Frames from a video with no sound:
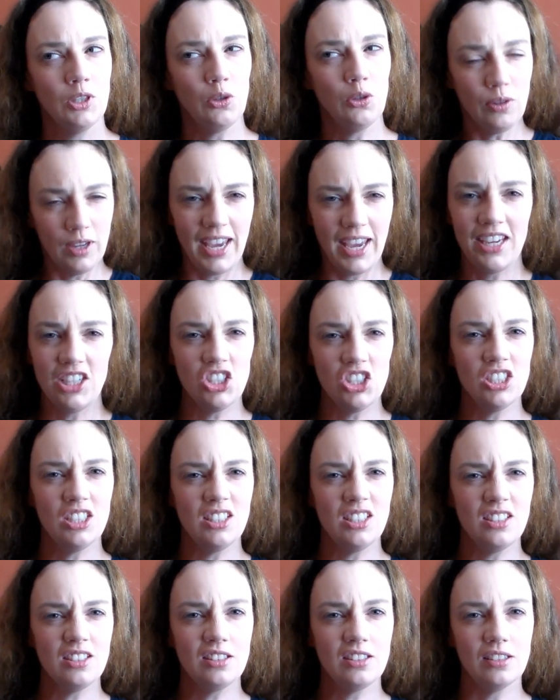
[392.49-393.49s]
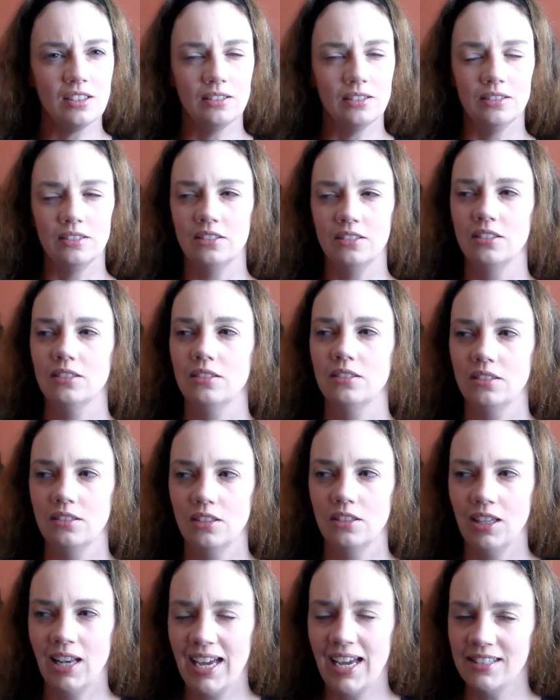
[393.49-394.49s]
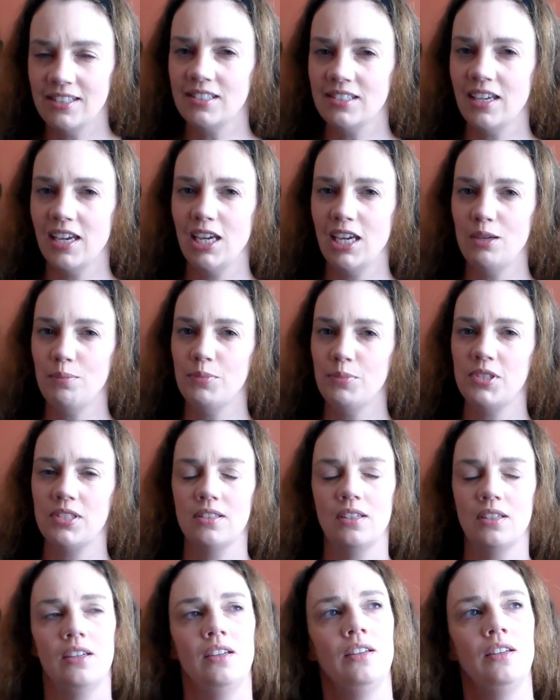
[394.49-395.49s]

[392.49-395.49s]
creations and landscapes.